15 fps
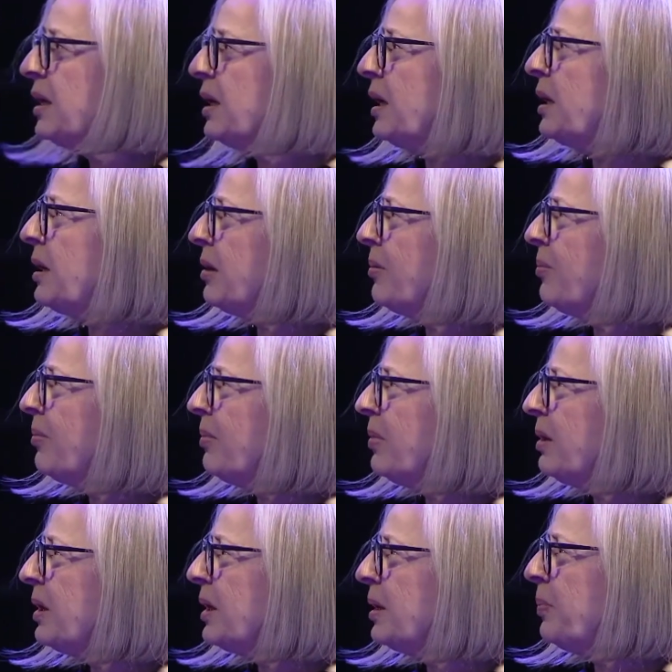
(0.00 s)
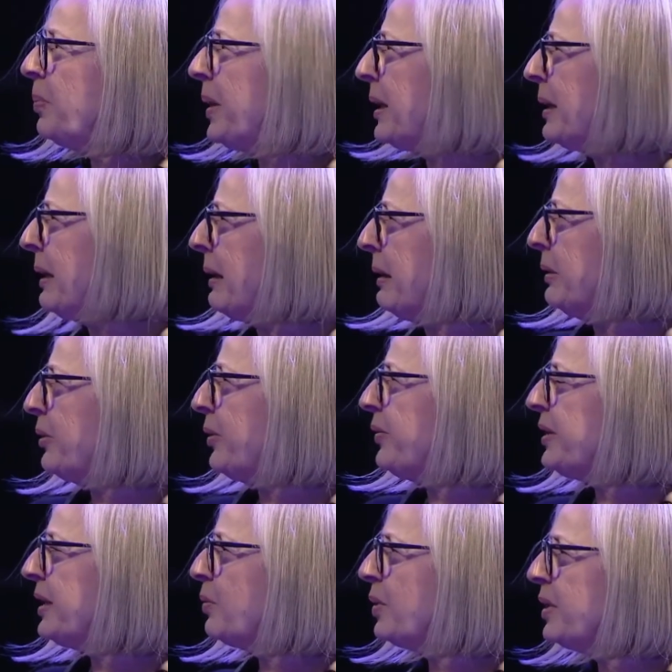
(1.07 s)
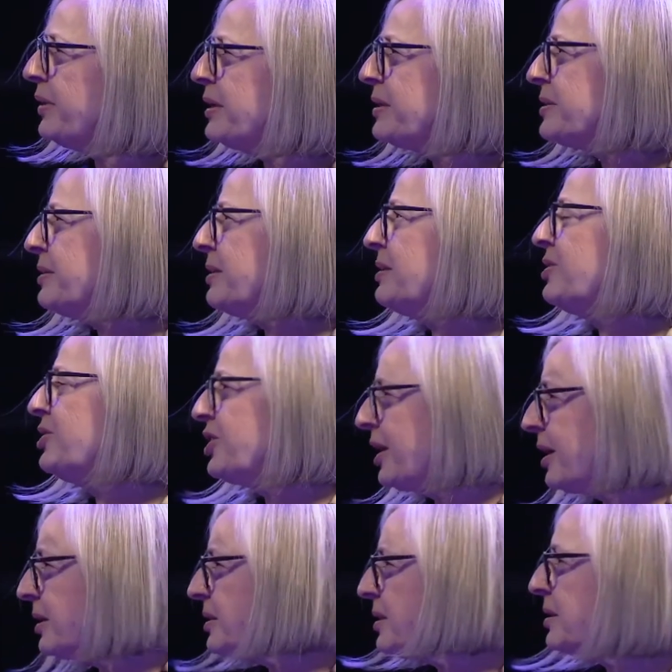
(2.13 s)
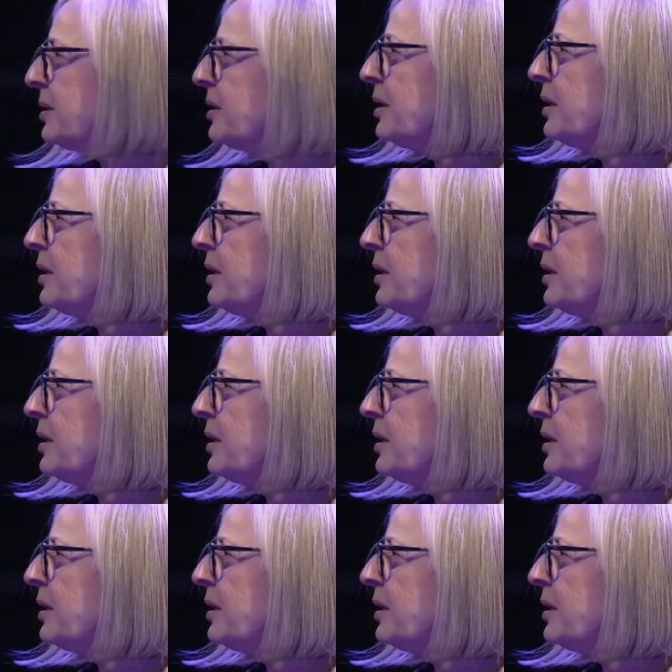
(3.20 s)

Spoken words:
But I don't think one needs to inject